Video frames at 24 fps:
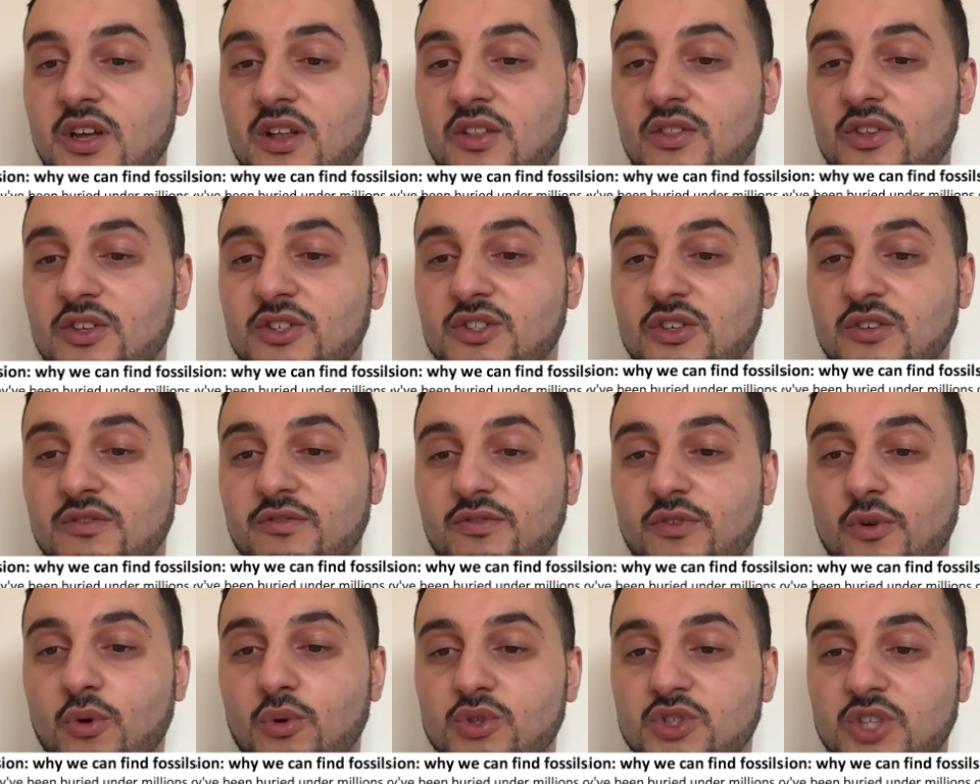This can
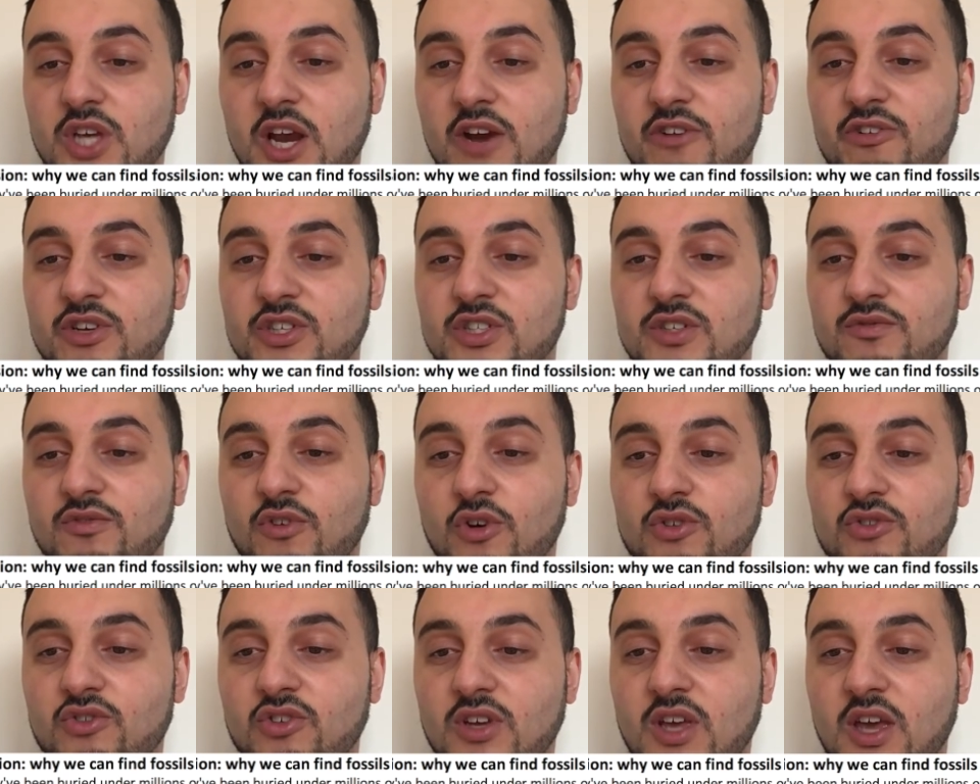force areas of
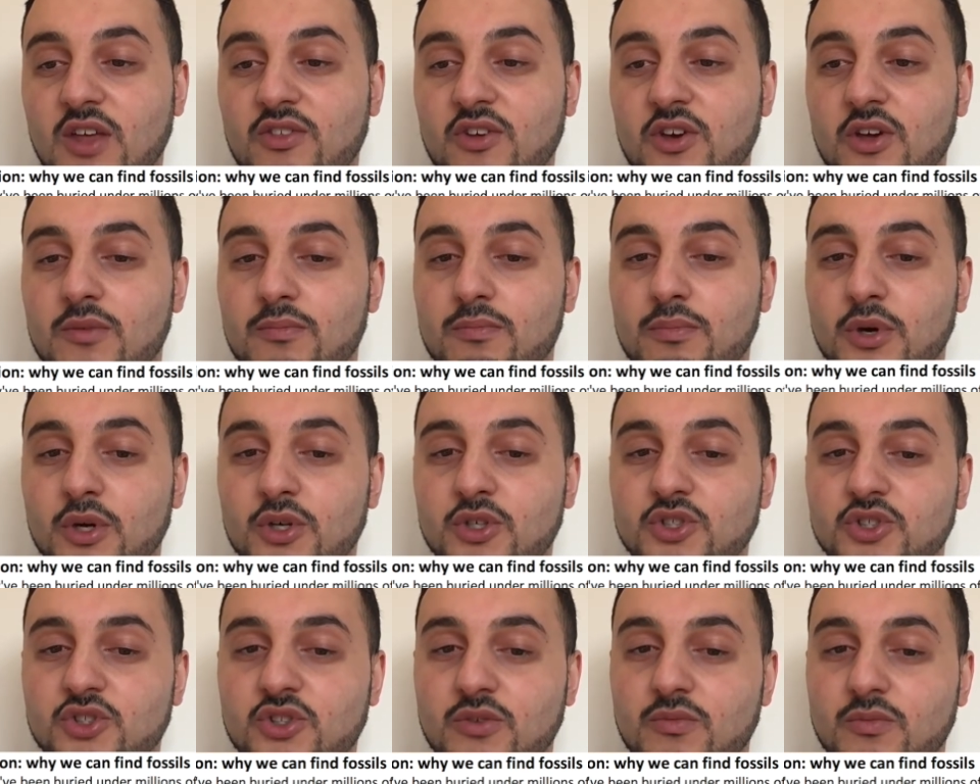rock together and
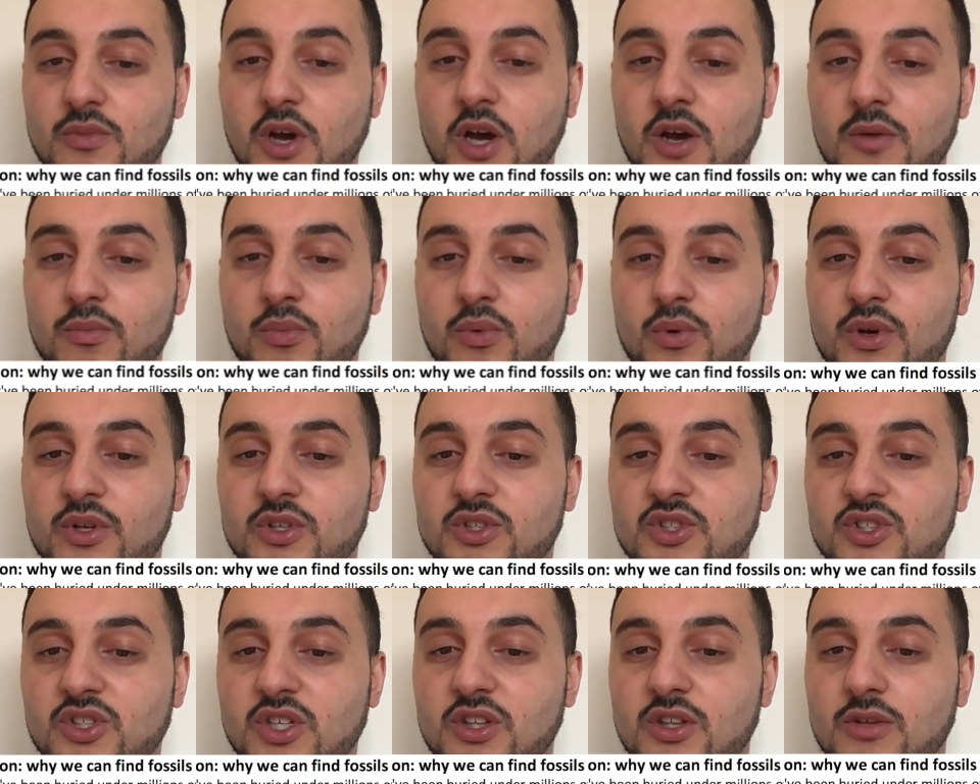push them
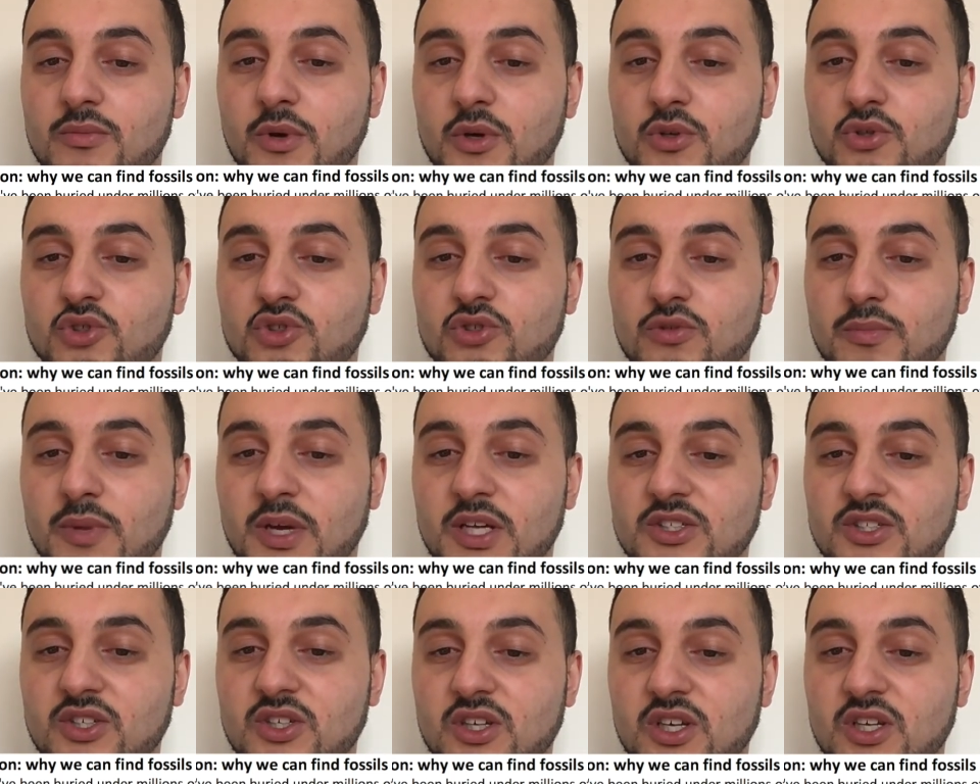upwards. In the most
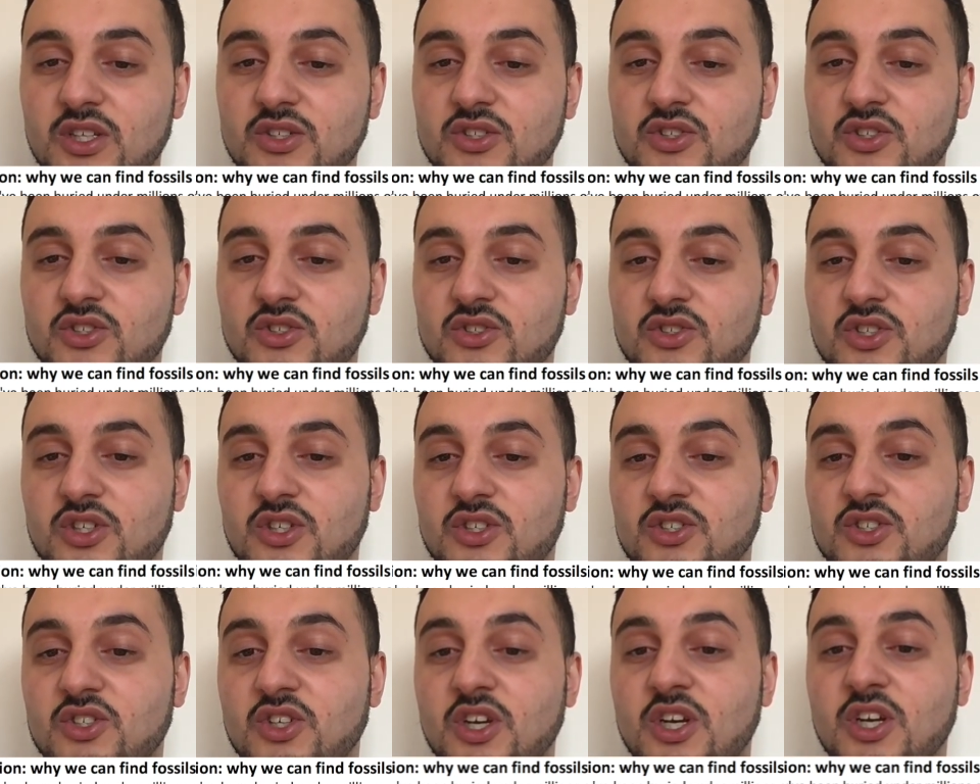dramatic
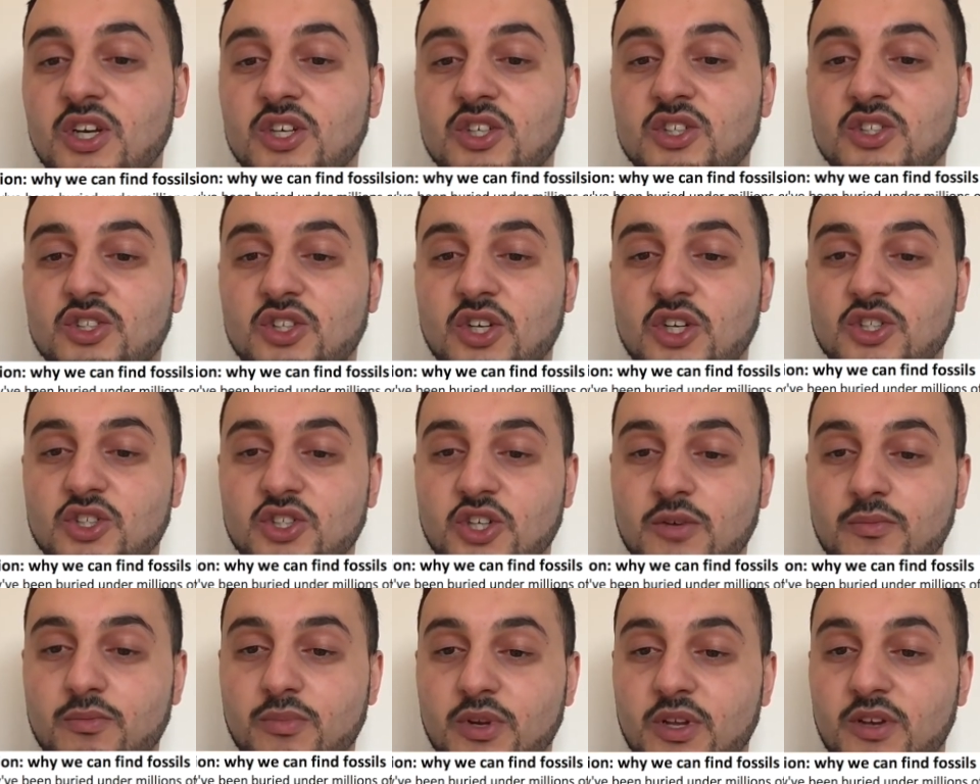instances, such
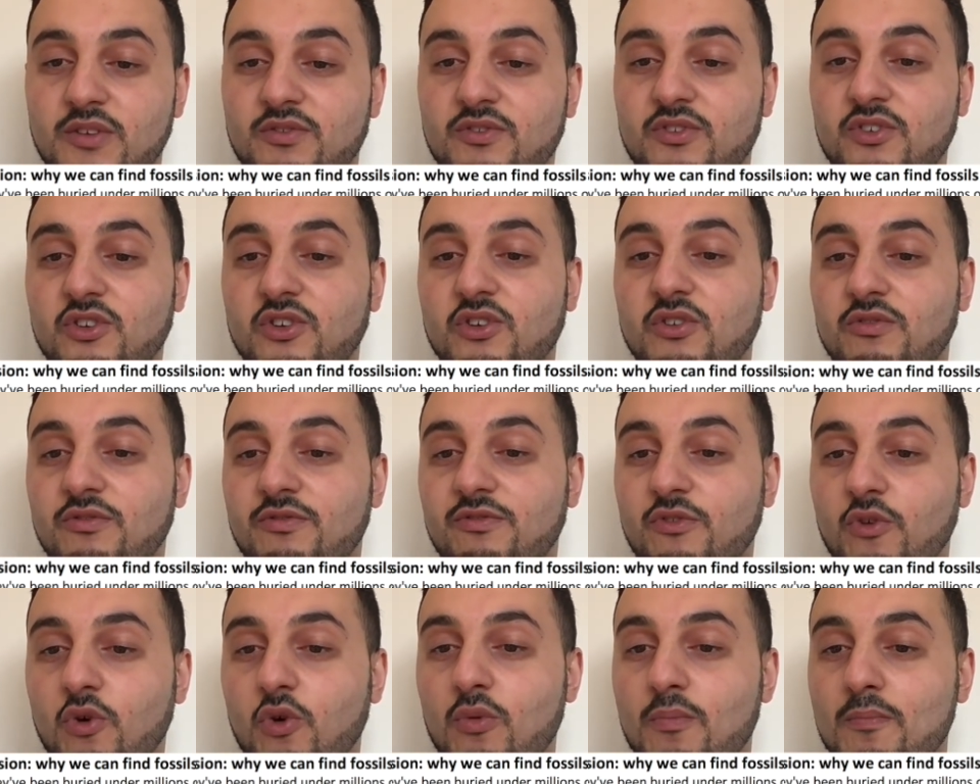uplift can
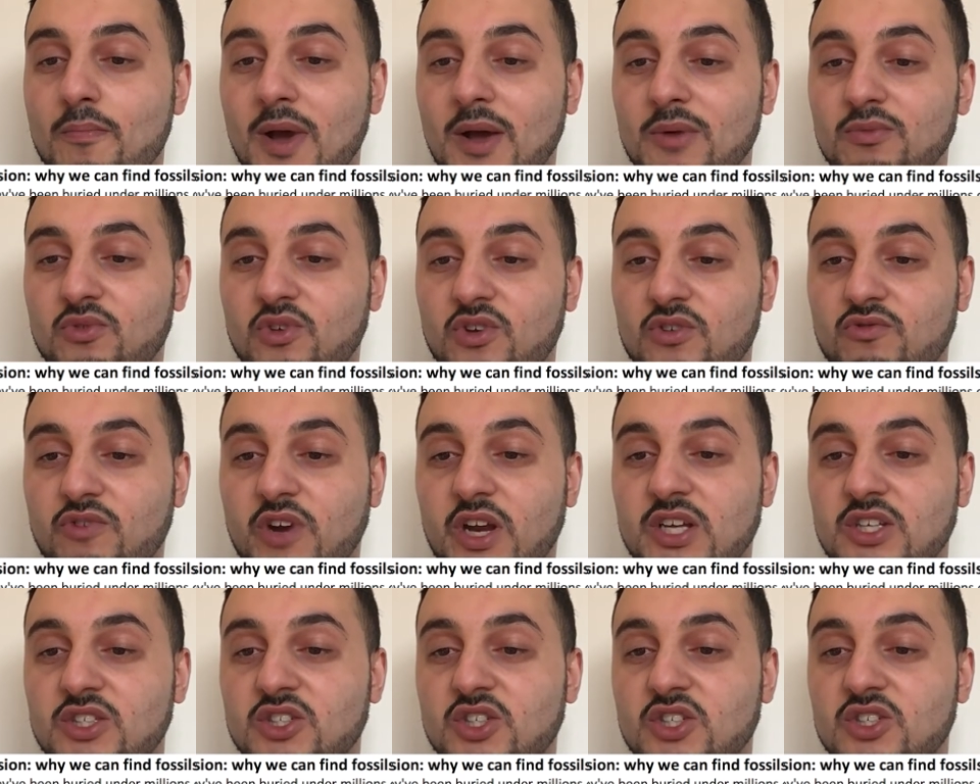form mountain
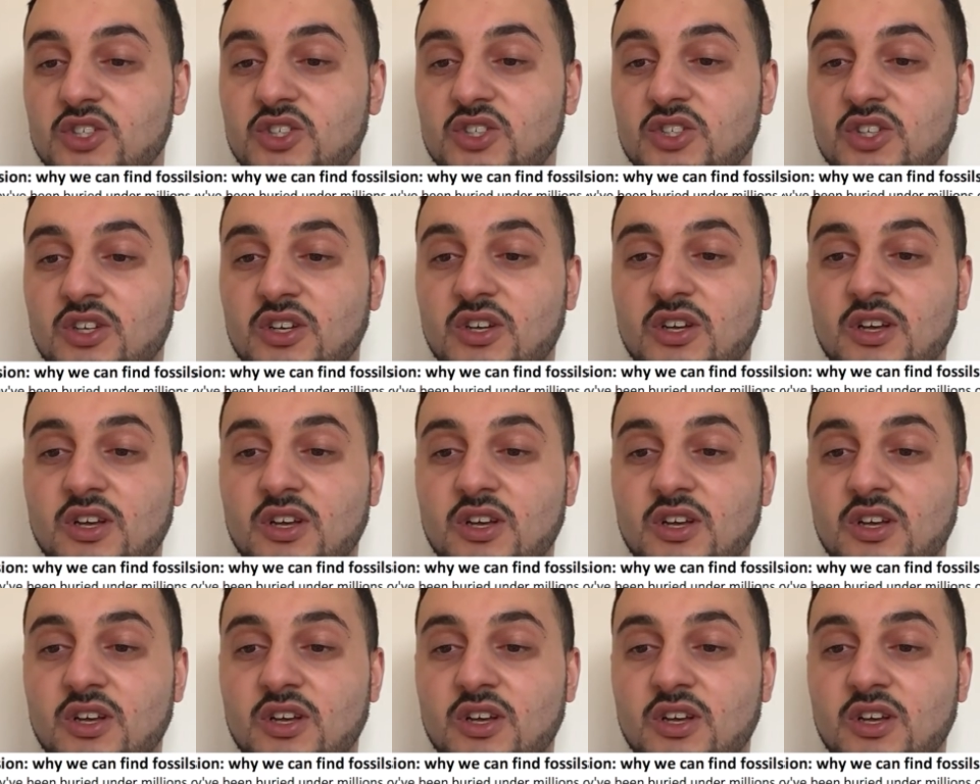ranges.